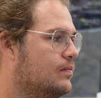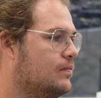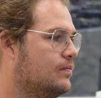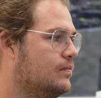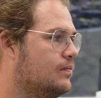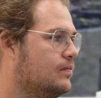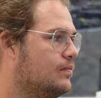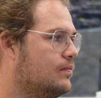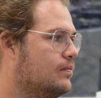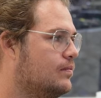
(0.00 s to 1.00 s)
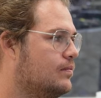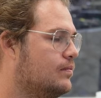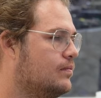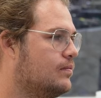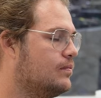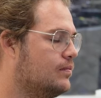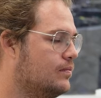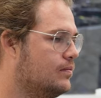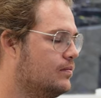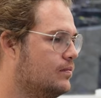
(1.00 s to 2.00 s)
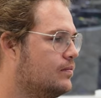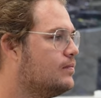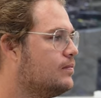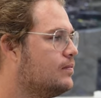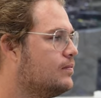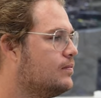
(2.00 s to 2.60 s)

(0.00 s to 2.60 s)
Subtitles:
(not speaking)